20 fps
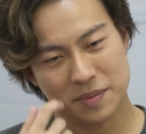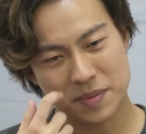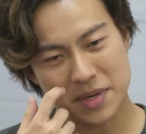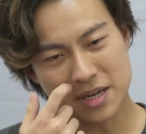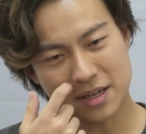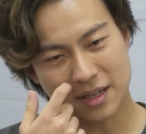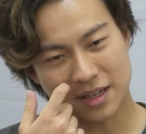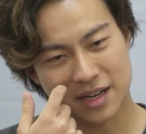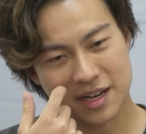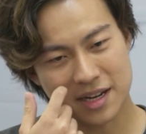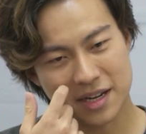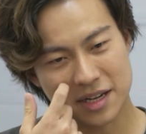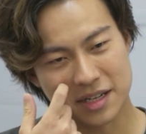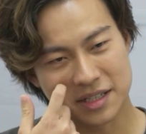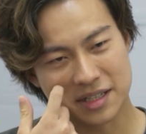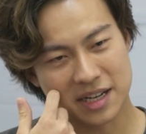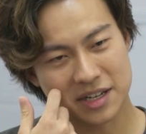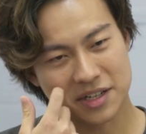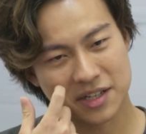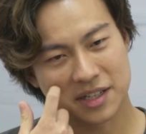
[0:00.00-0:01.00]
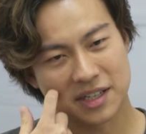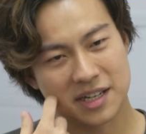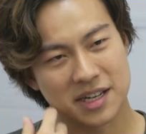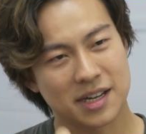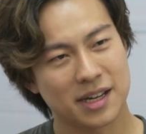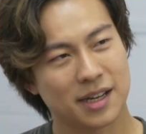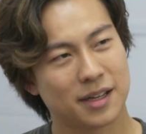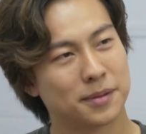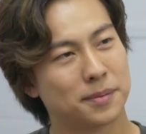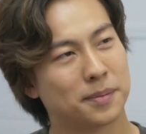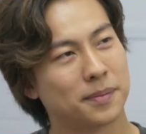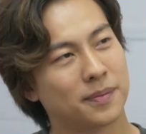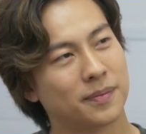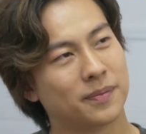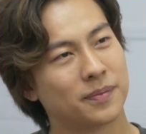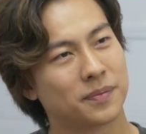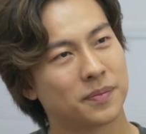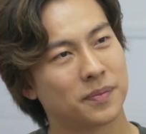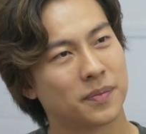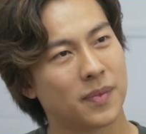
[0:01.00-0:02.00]
me the kick is actually
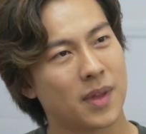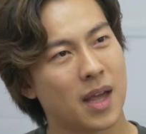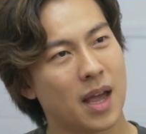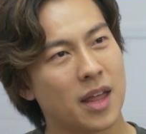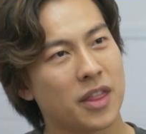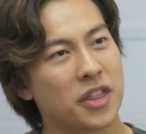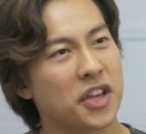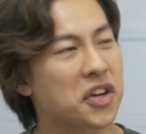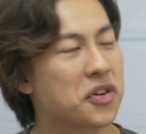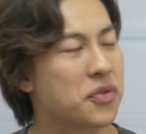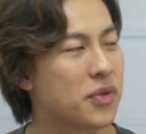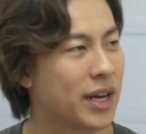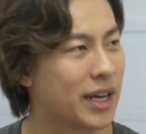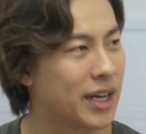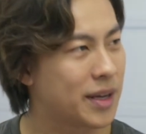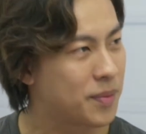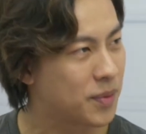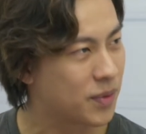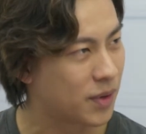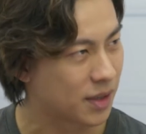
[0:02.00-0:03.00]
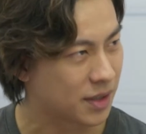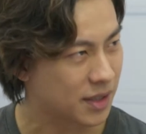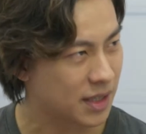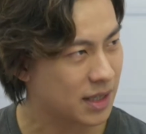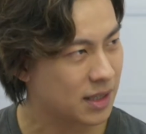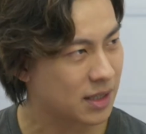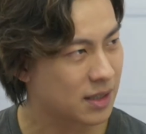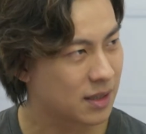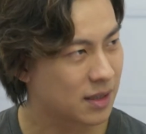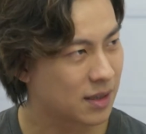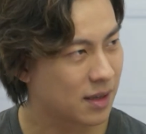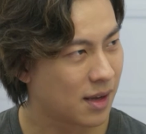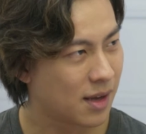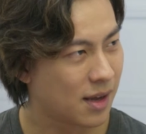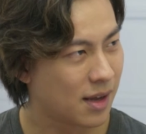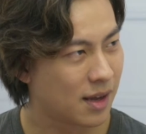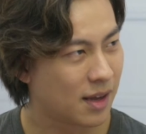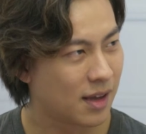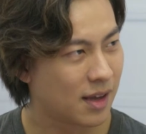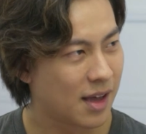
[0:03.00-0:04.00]
the creative process.
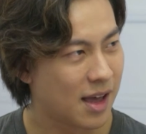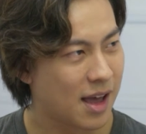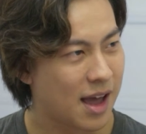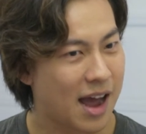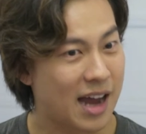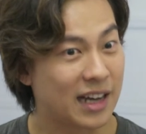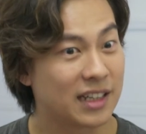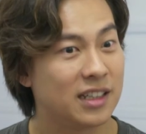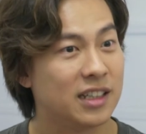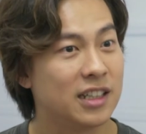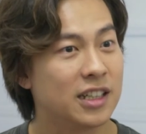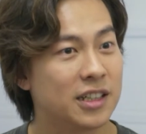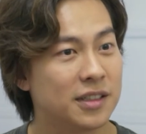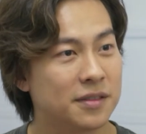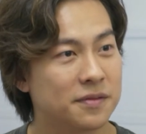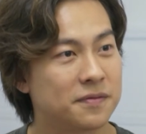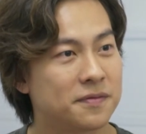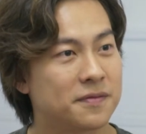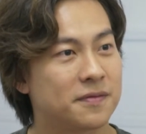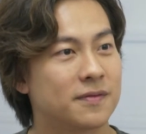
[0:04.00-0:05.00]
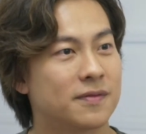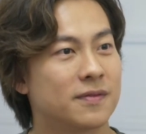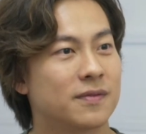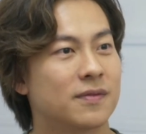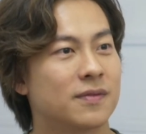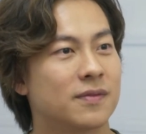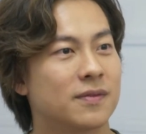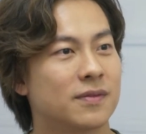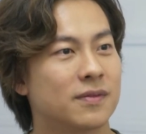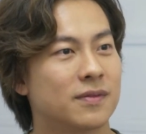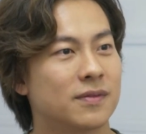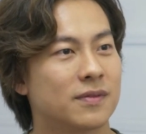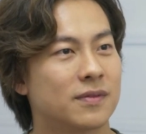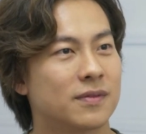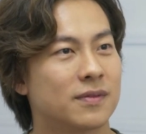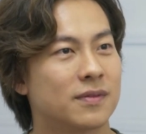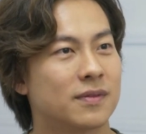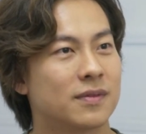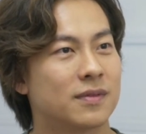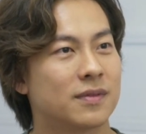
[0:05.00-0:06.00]
I love
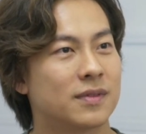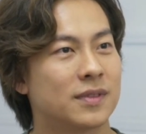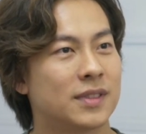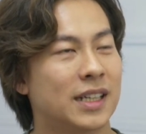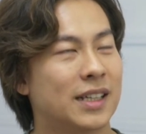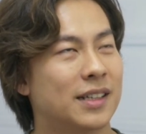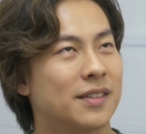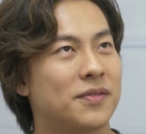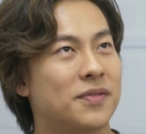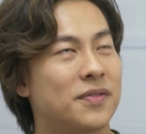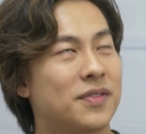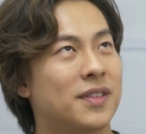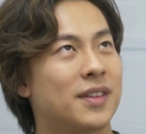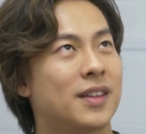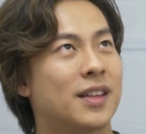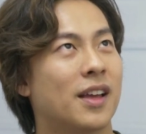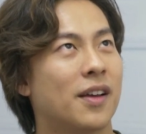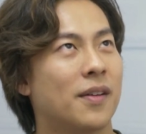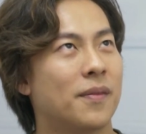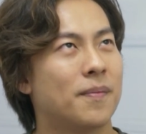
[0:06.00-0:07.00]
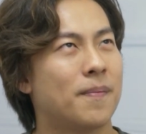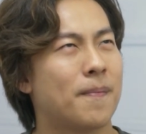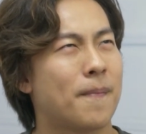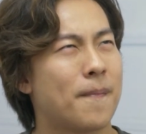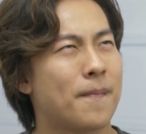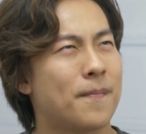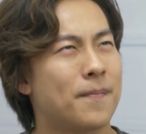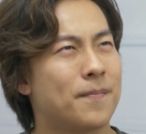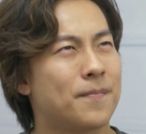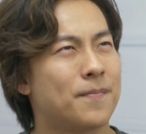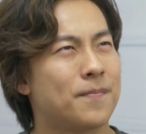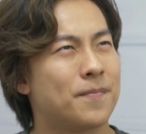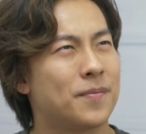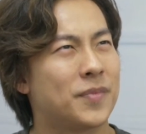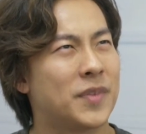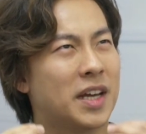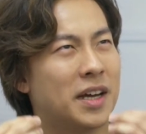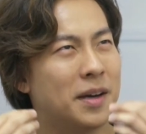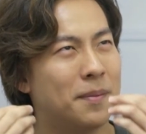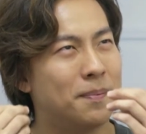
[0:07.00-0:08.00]
the
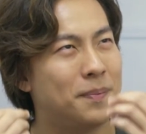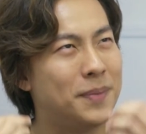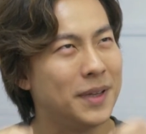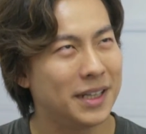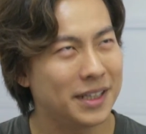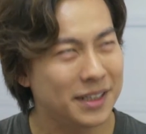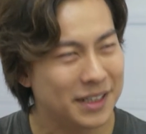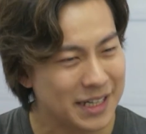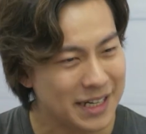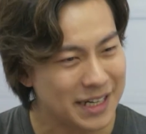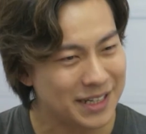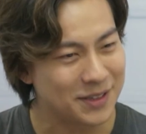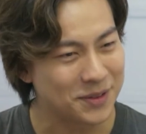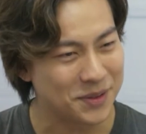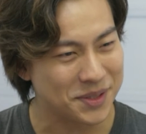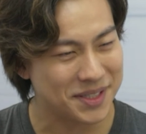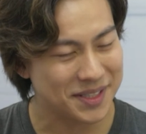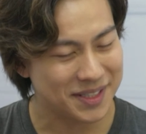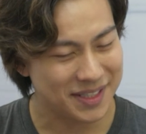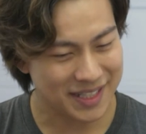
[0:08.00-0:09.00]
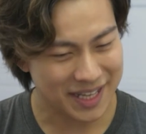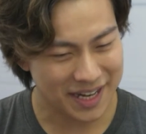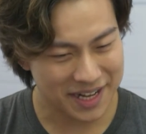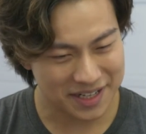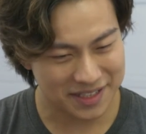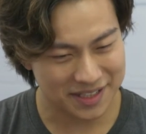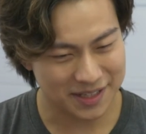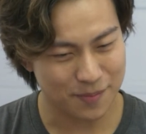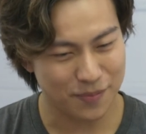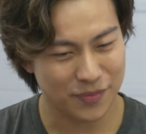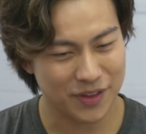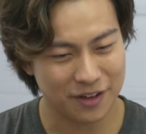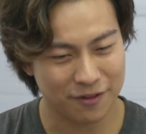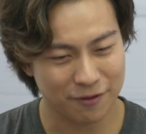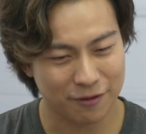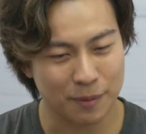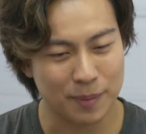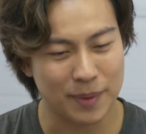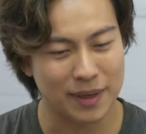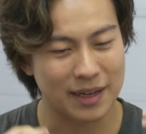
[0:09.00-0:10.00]
ability to take something
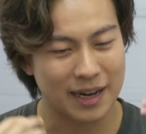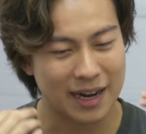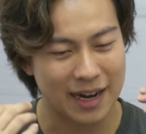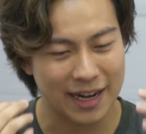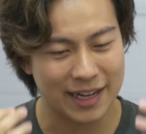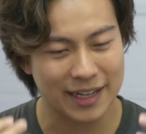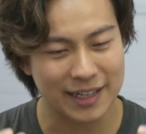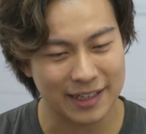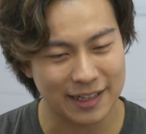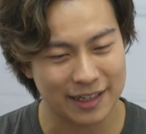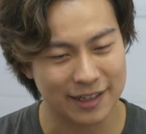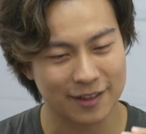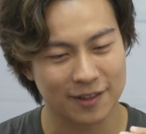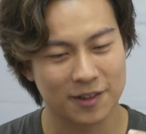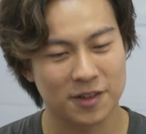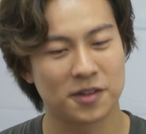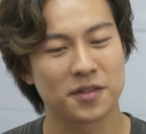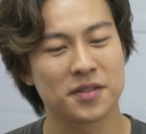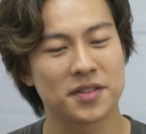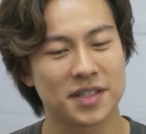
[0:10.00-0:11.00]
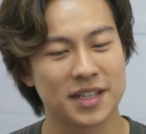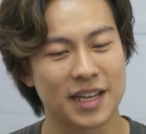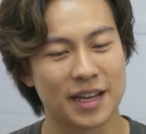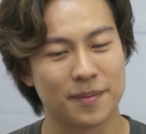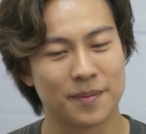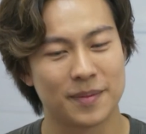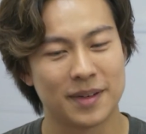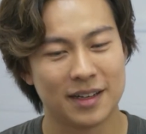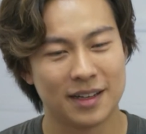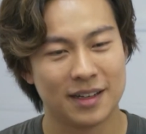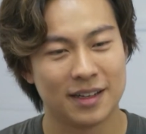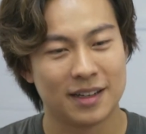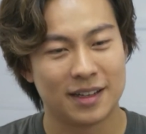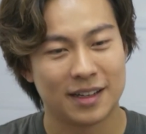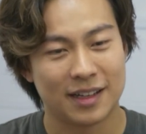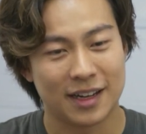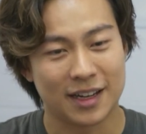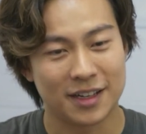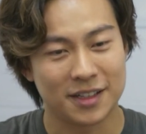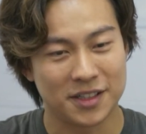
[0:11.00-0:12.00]
from an idea and a concept
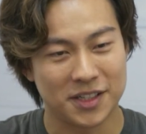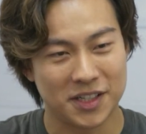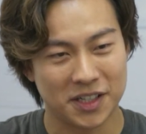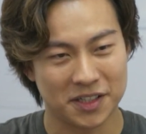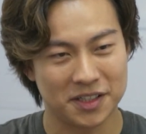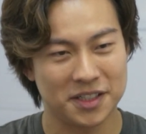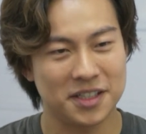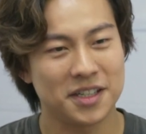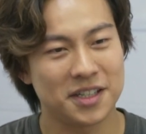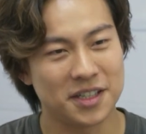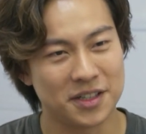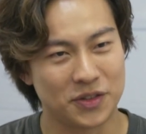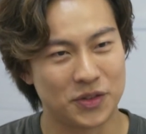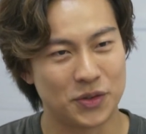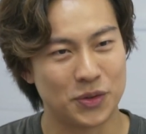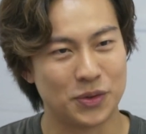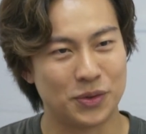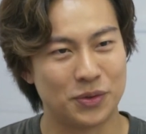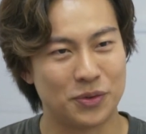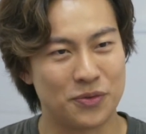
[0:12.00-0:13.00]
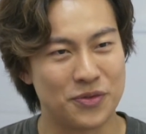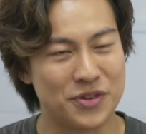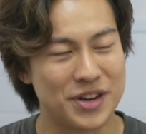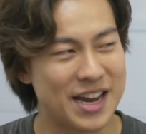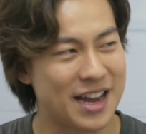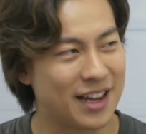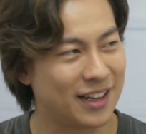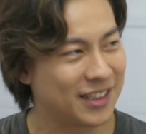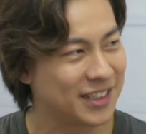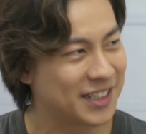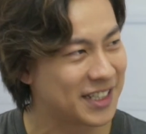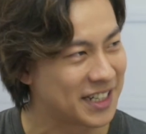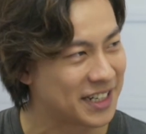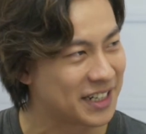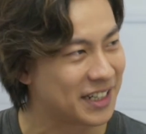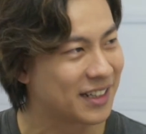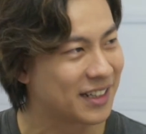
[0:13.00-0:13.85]
and turn it into reality.